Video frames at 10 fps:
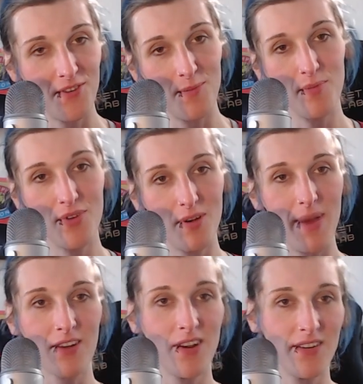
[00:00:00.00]
a poor
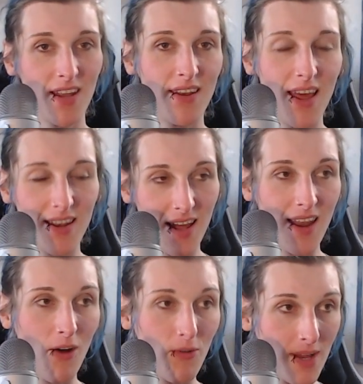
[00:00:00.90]
background and are
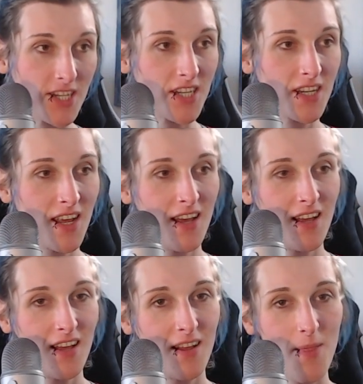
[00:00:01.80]
now rich
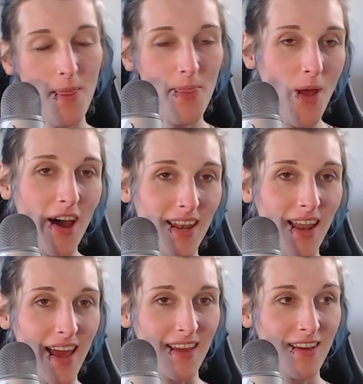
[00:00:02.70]
not
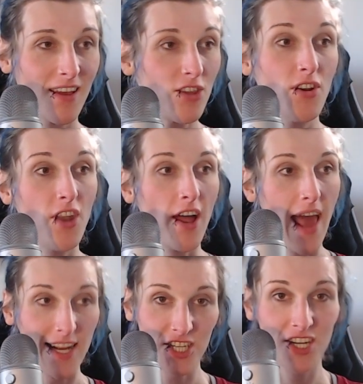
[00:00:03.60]
like, you're not
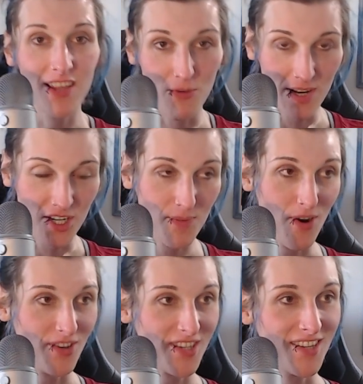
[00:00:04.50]
actually a rich
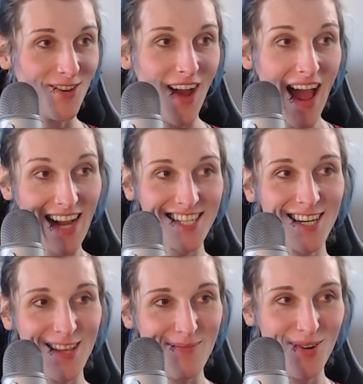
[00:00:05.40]
person, you're
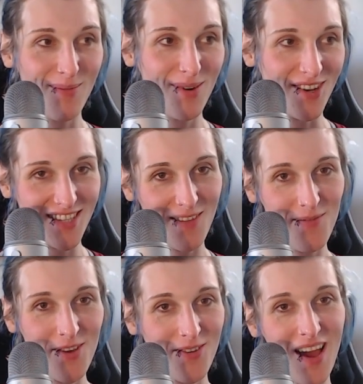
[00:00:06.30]
actually a poor person, even
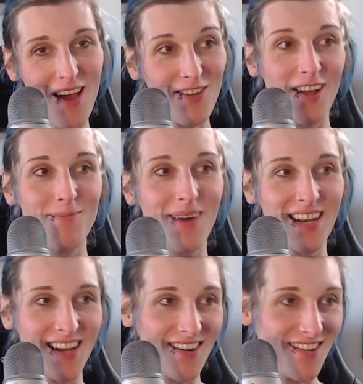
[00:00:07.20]
though you have a lot of money
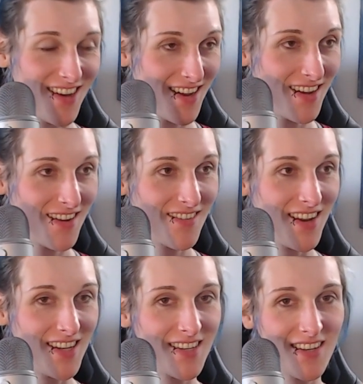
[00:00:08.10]
now,
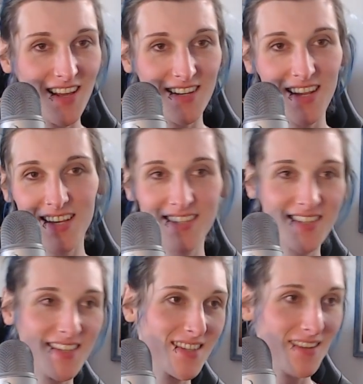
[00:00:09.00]
right? Like,
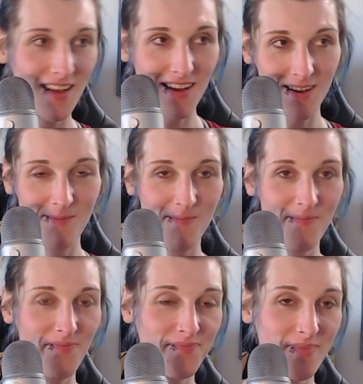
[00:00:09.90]
that's kind
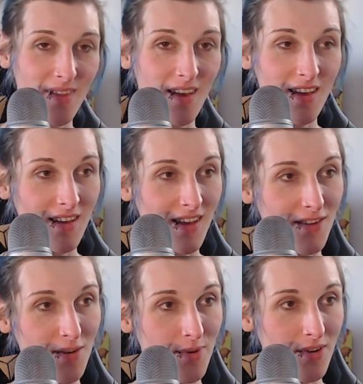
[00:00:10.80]
of
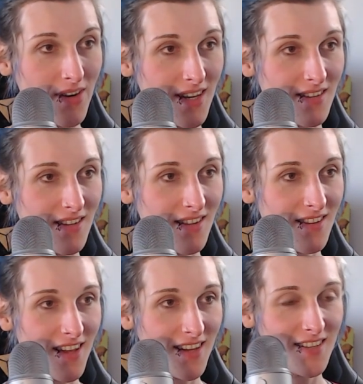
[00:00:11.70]
hypocritical,
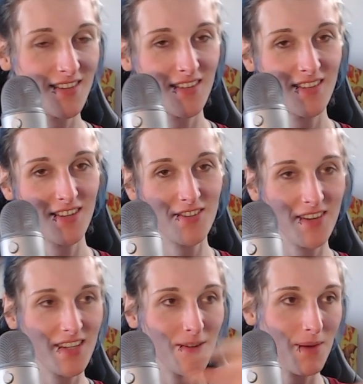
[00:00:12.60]
like, to
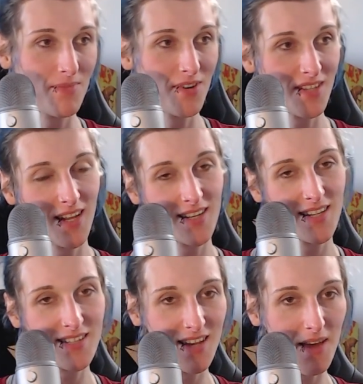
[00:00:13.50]
treat the one person like
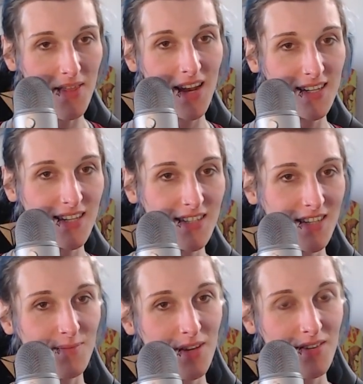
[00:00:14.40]
this and the other like this,
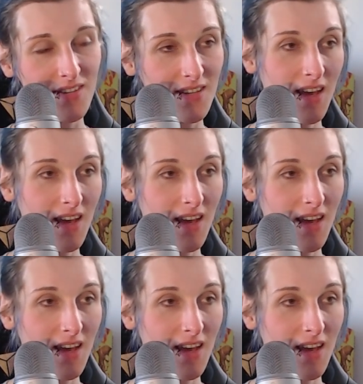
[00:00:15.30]
just because,